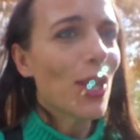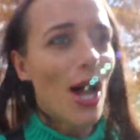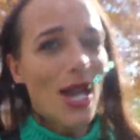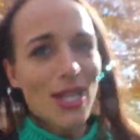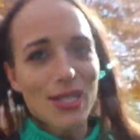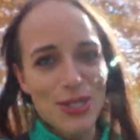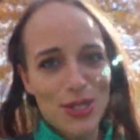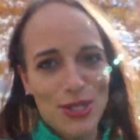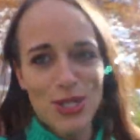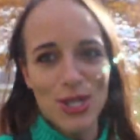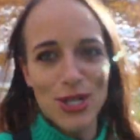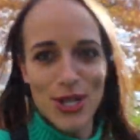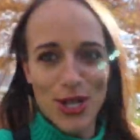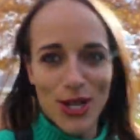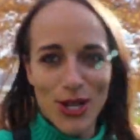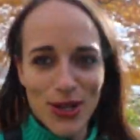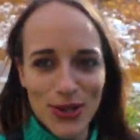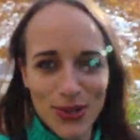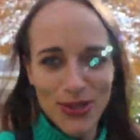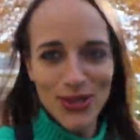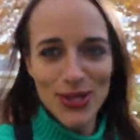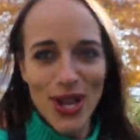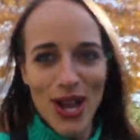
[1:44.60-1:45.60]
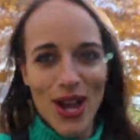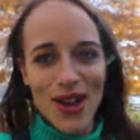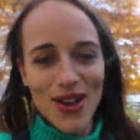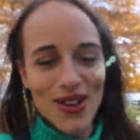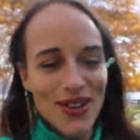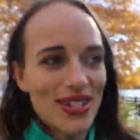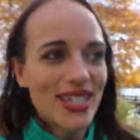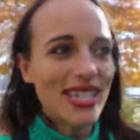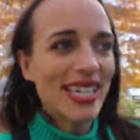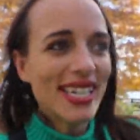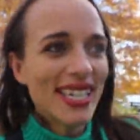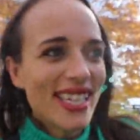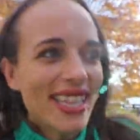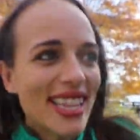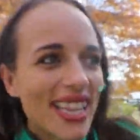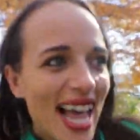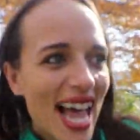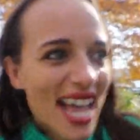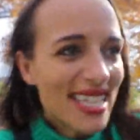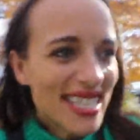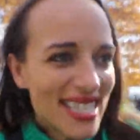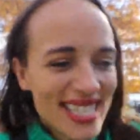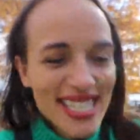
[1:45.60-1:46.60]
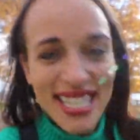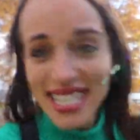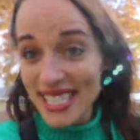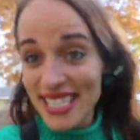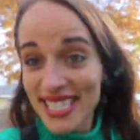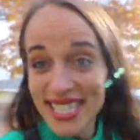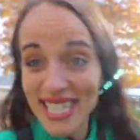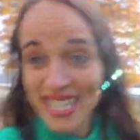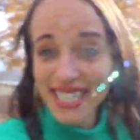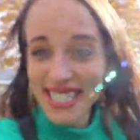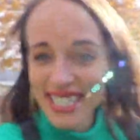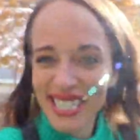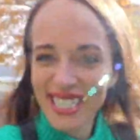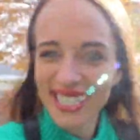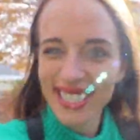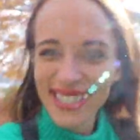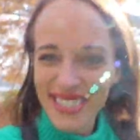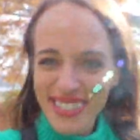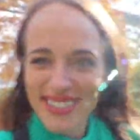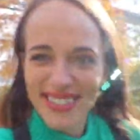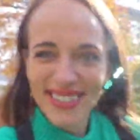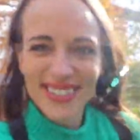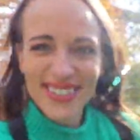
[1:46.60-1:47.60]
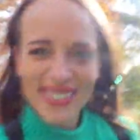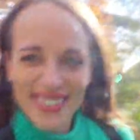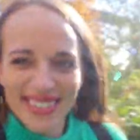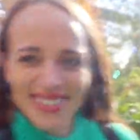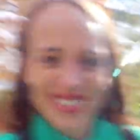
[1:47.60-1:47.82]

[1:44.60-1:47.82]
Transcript: lots to do. So let's continue.